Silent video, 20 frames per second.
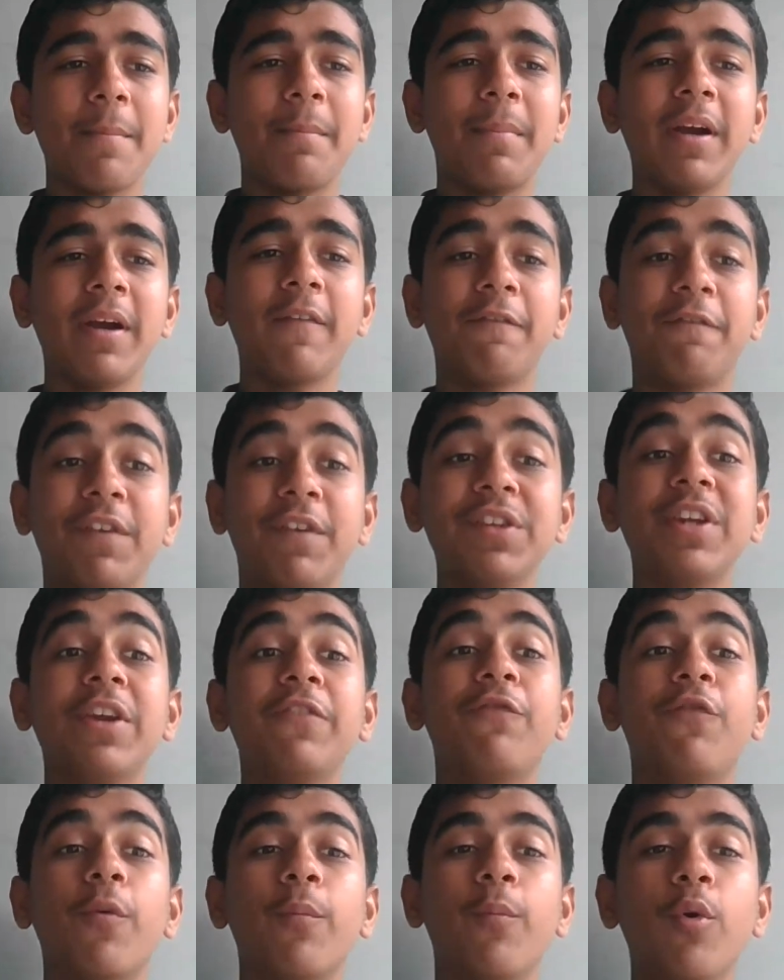but first
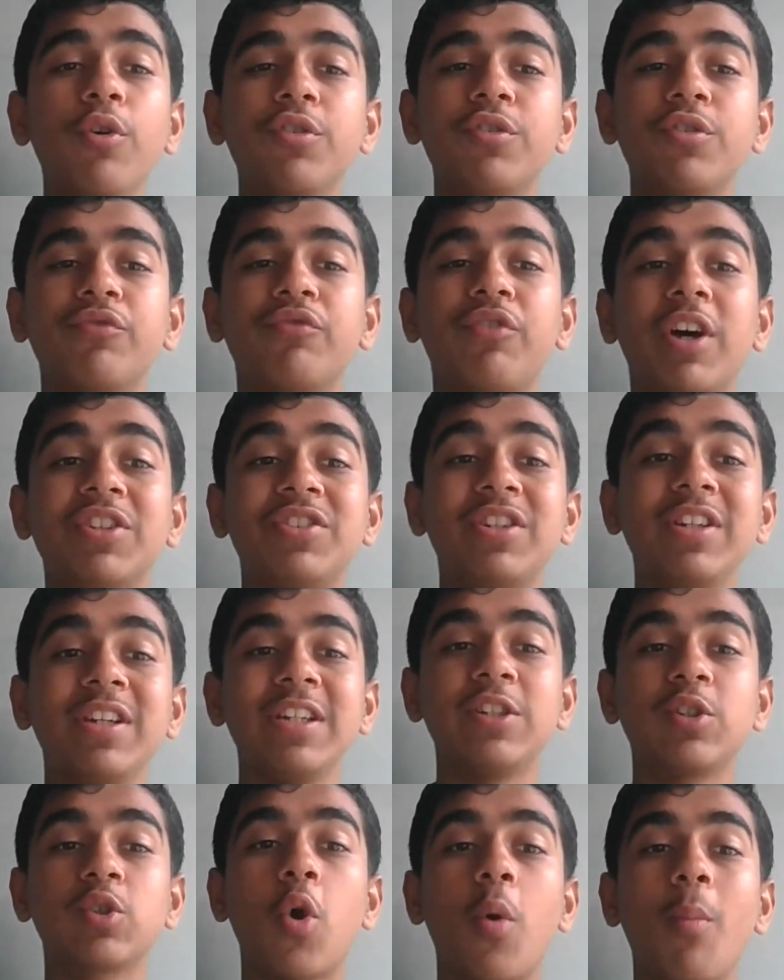and foremost, fasting
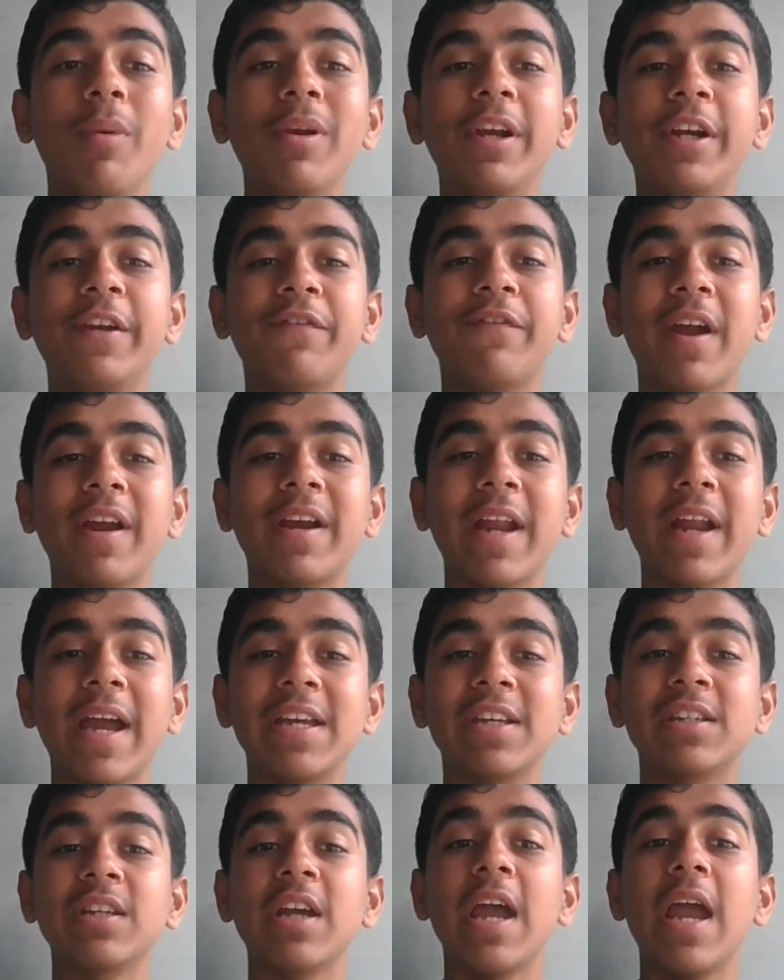is commonly defined
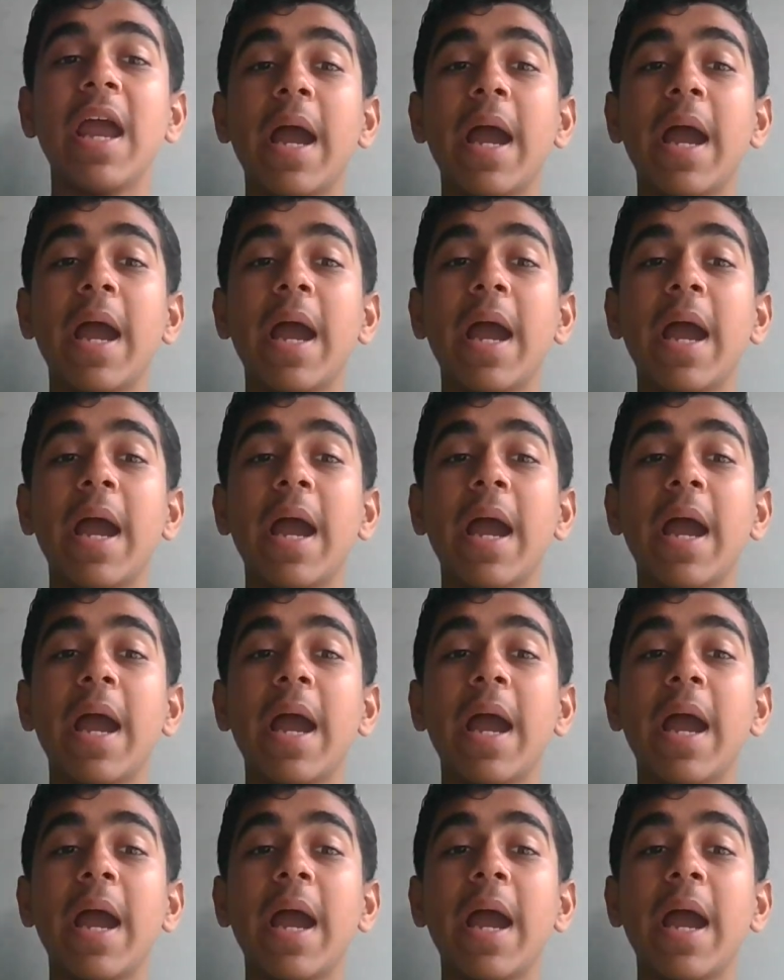as